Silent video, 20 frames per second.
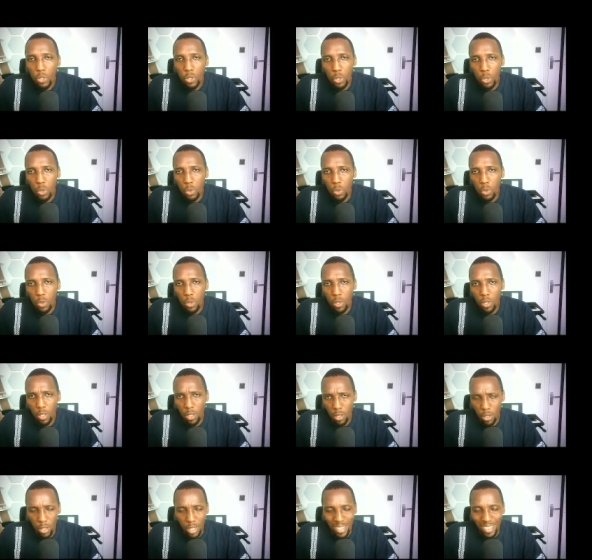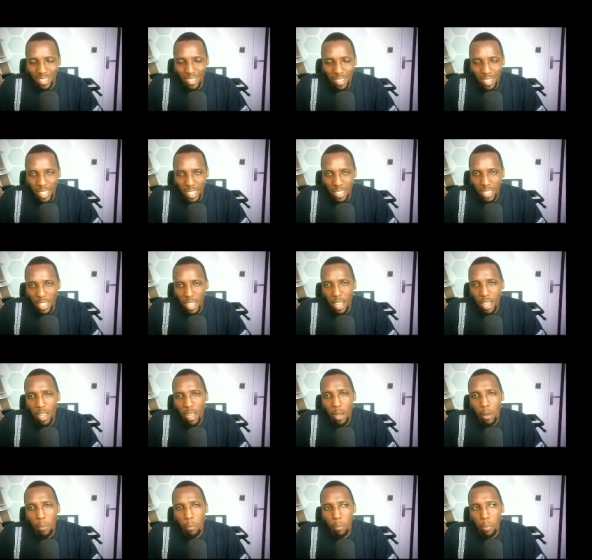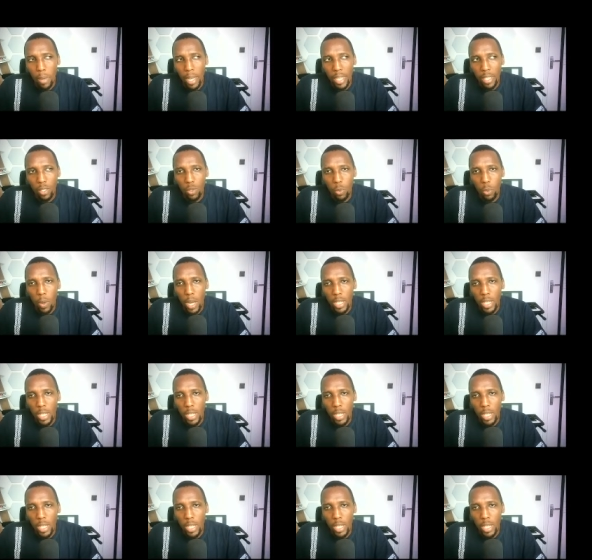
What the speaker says: you or a researcher might